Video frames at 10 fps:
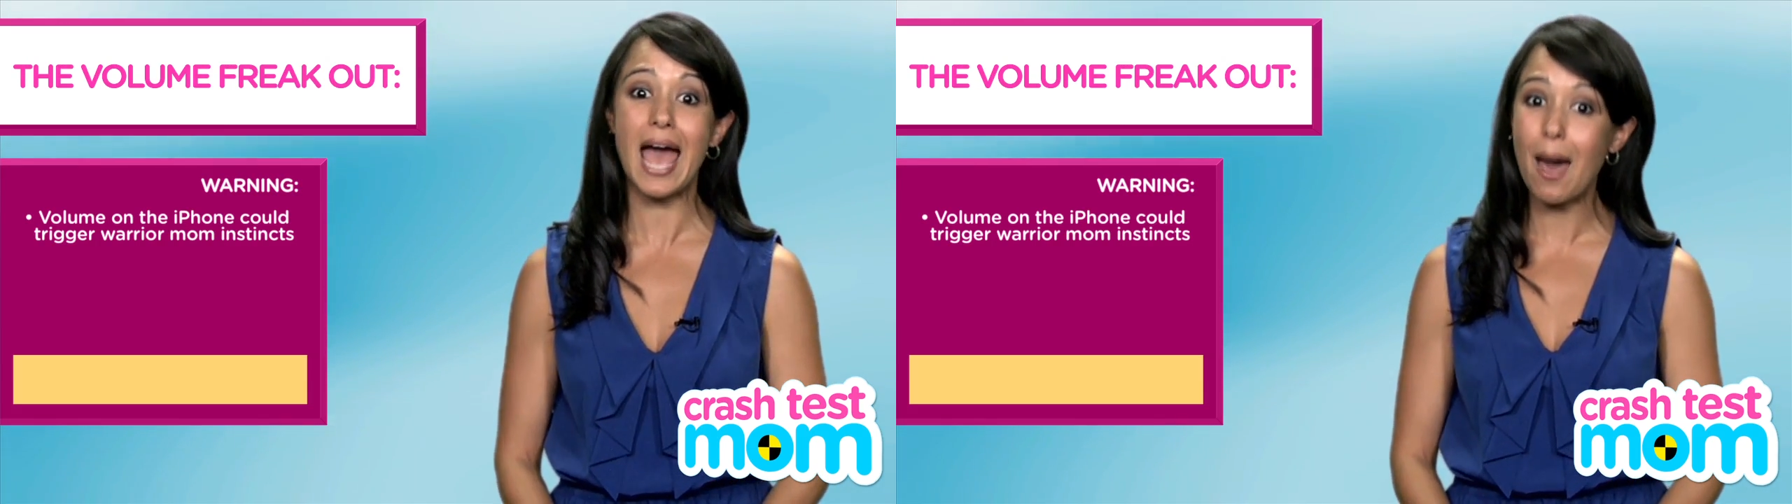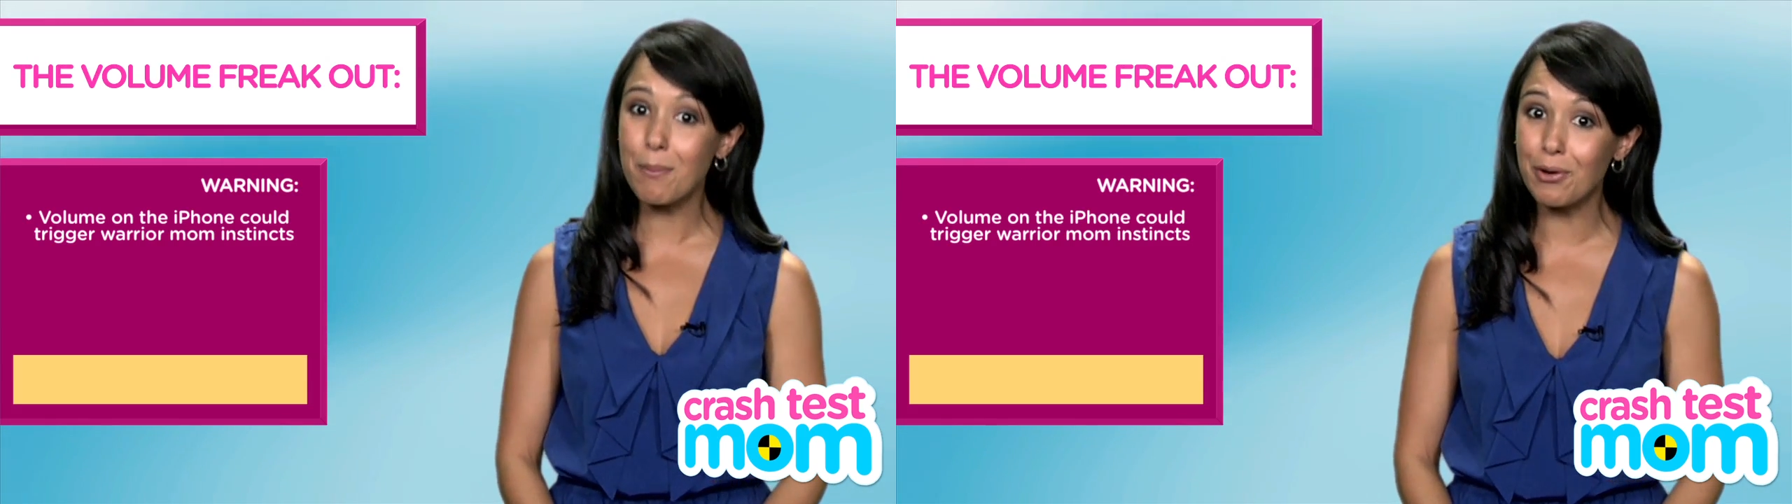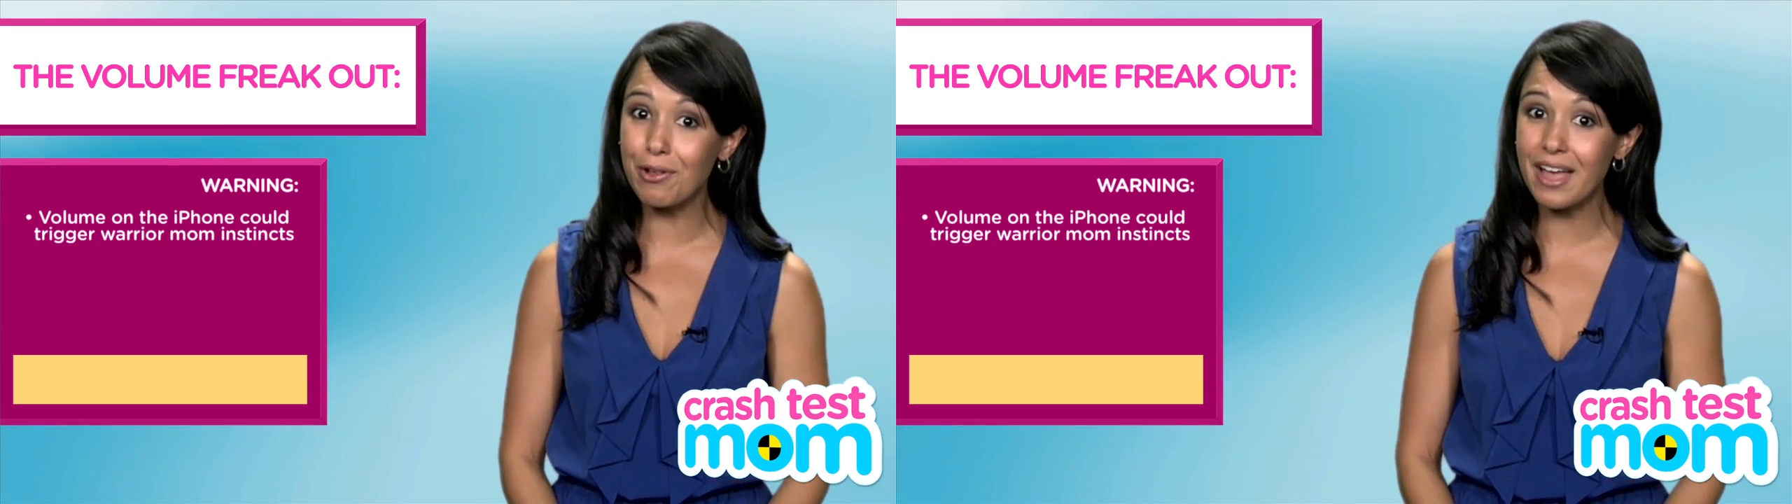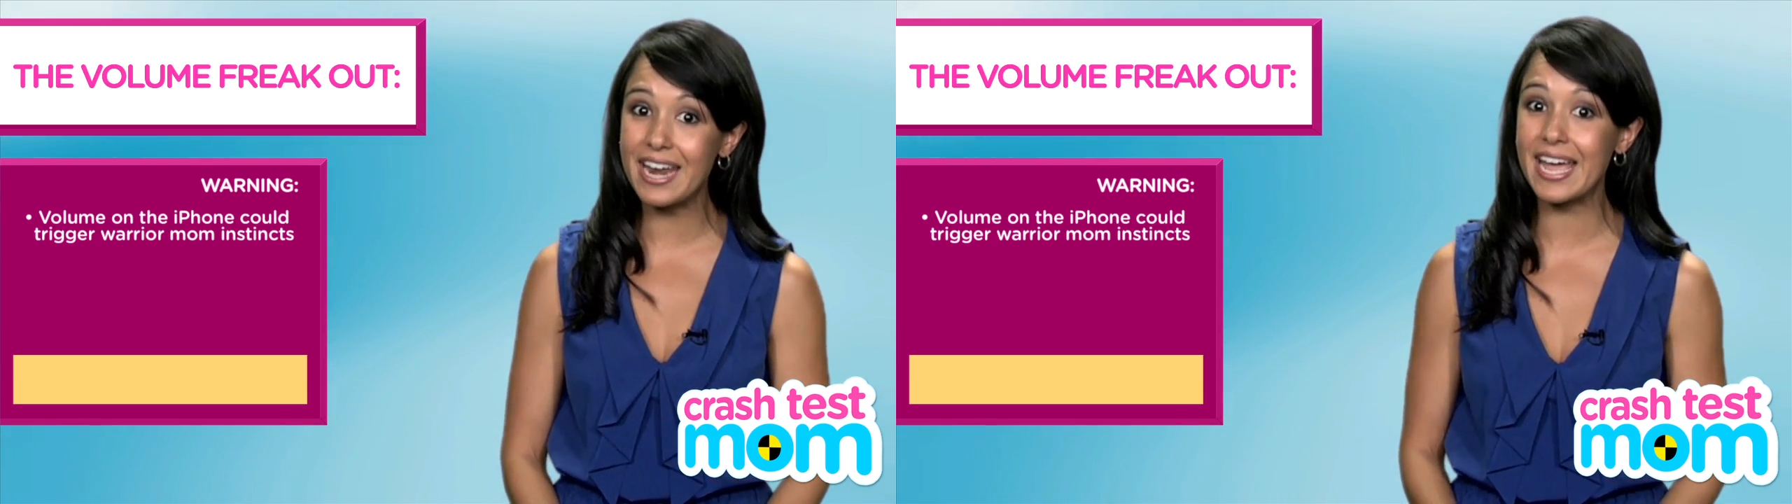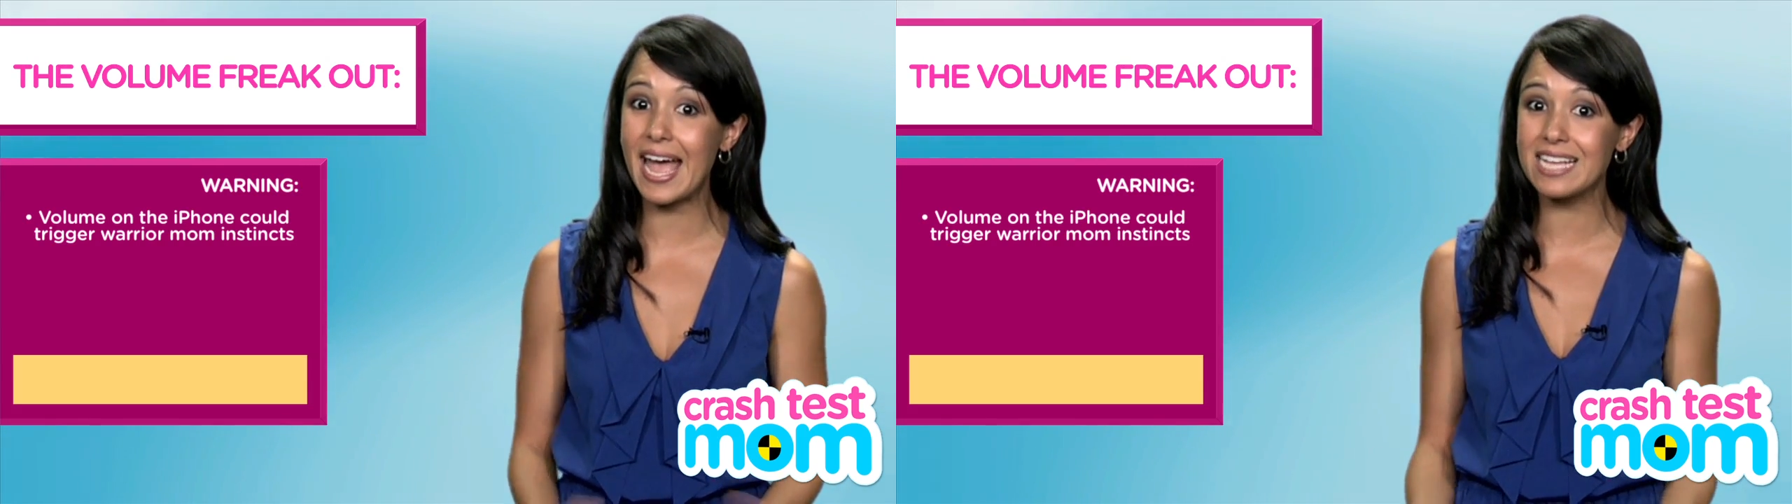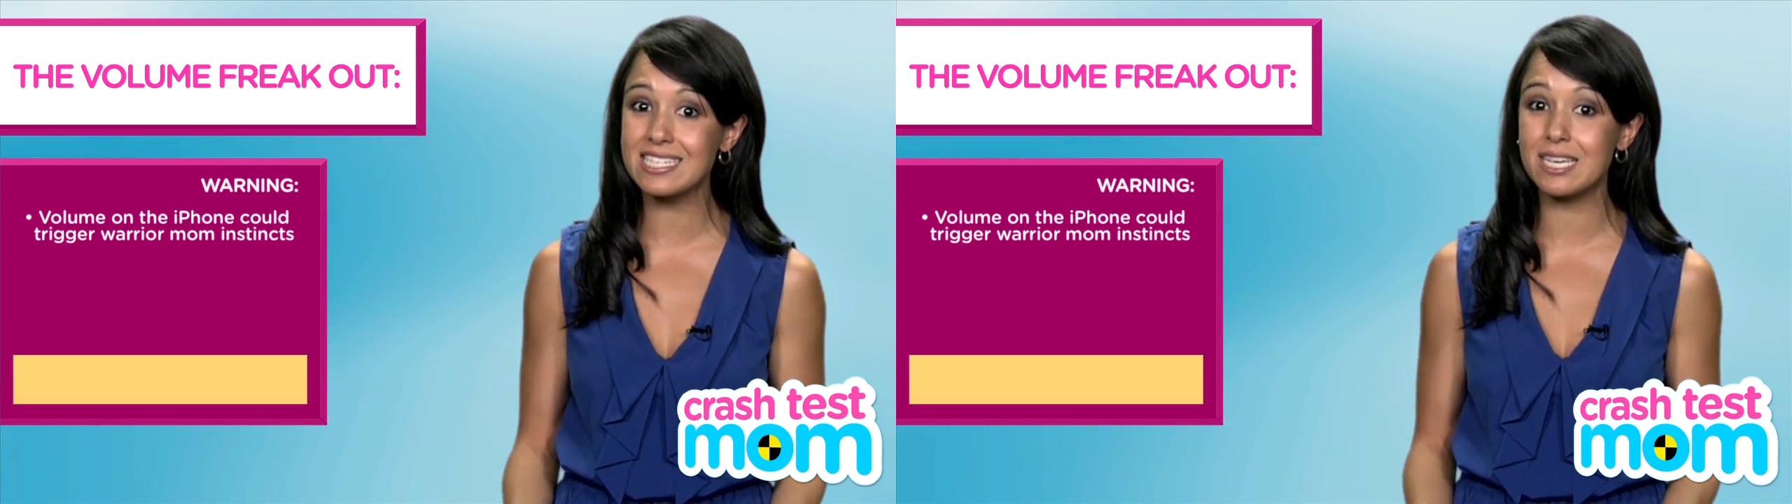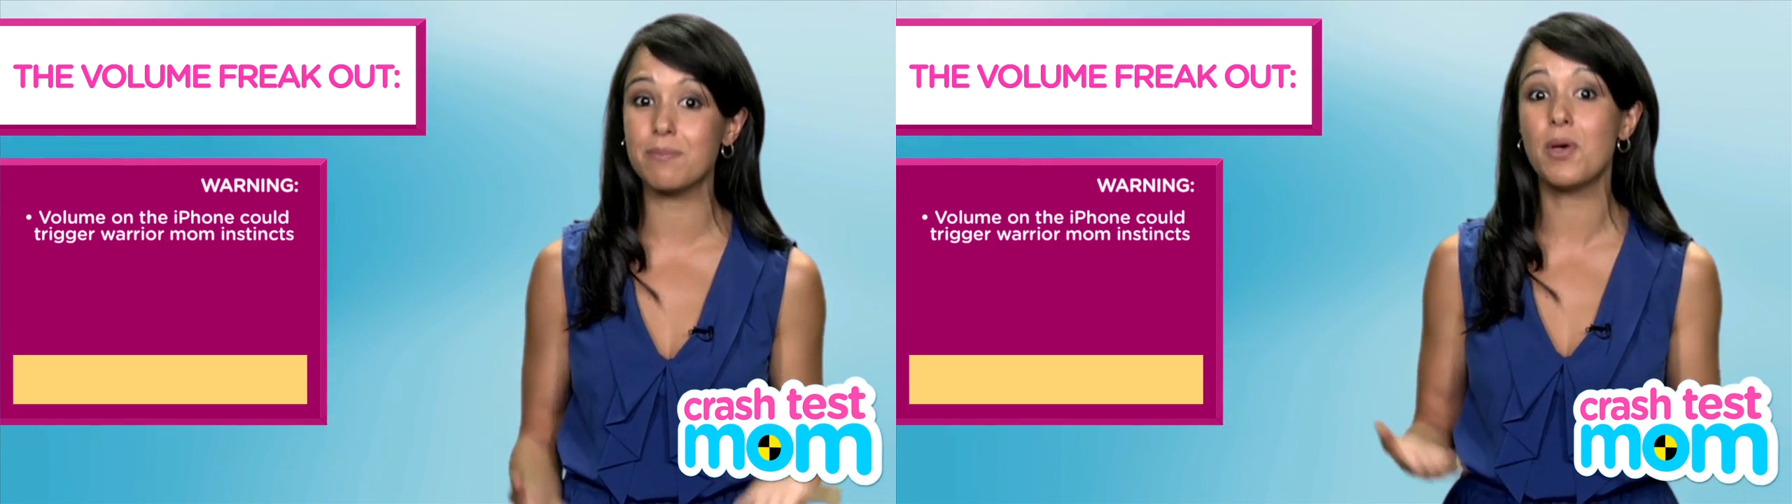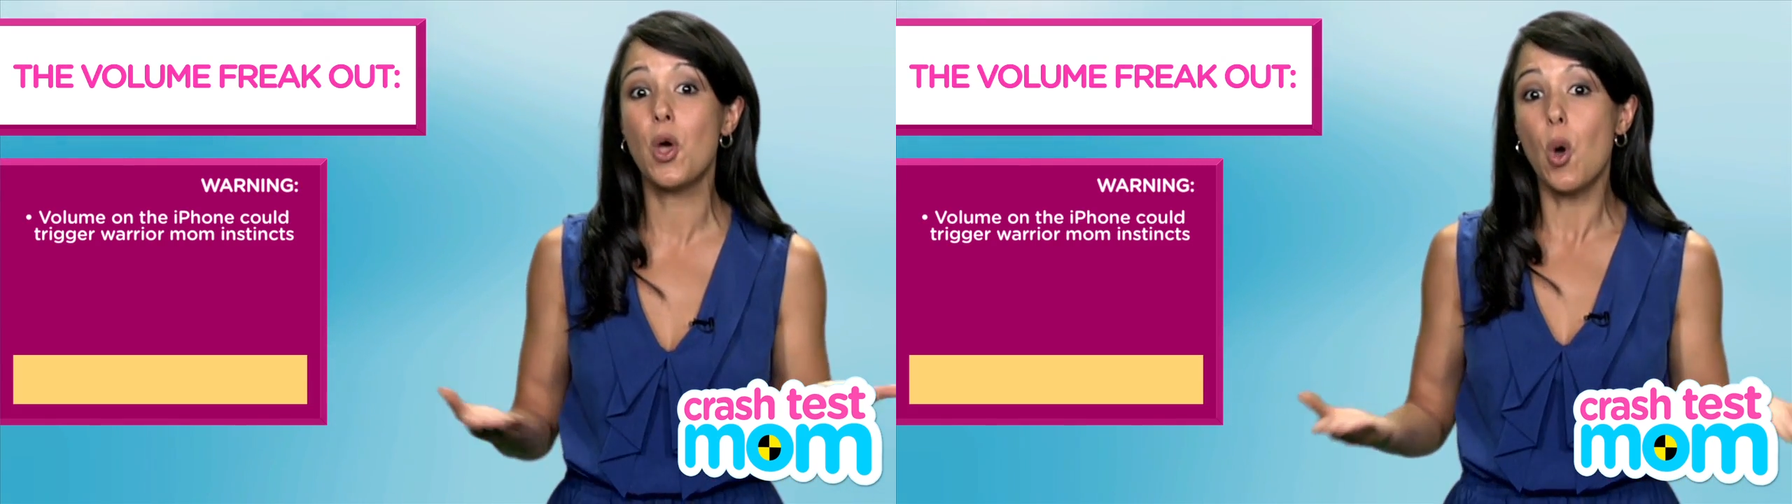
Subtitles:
Apple and I asked him